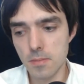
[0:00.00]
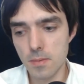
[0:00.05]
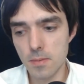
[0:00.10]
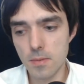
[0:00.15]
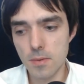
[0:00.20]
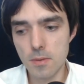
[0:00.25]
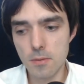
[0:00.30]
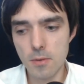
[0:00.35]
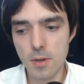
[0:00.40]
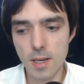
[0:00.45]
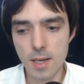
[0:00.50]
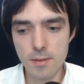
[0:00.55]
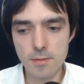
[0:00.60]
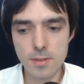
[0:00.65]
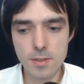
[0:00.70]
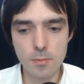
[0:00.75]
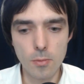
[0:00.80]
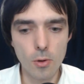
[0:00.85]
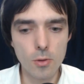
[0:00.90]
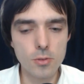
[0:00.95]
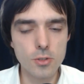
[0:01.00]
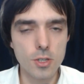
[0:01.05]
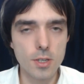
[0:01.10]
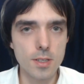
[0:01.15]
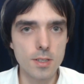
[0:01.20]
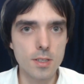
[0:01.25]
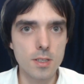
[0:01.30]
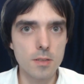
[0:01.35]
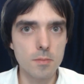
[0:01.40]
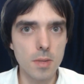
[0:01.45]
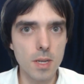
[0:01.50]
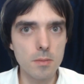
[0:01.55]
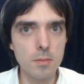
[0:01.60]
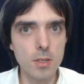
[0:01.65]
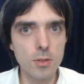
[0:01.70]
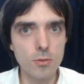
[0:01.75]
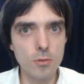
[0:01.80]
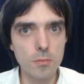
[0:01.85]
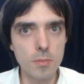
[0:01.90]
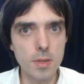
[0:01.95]
you have small chances
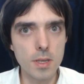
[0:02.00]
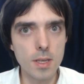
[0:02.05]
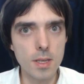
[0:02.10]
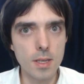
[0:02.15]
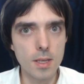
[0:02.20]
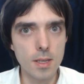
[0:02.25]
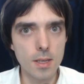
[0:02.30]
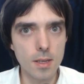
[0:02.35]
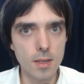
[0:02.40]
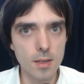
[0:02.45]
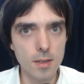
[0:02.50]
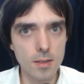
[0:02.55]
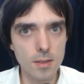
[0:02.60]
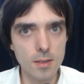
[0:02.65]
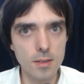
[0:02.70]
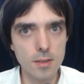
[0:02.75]
maybe to be